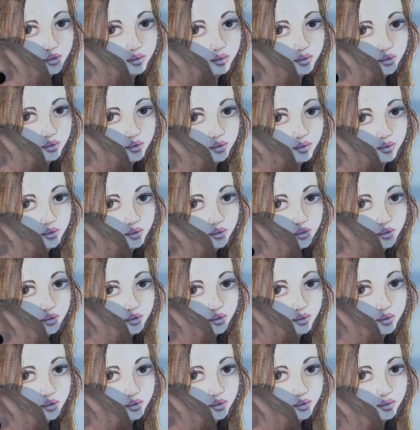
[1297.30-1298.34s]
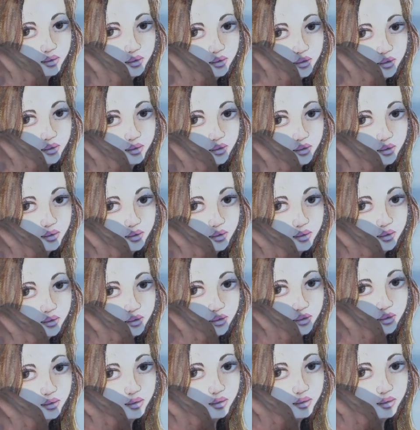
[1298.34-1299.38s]

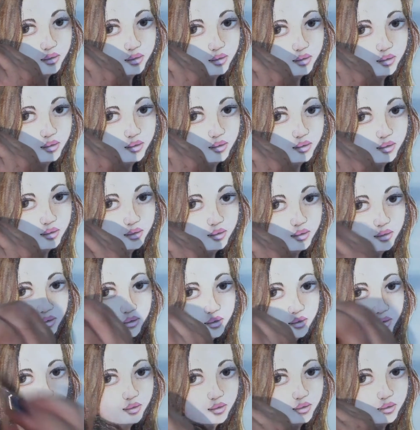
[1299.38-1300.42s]
(silence)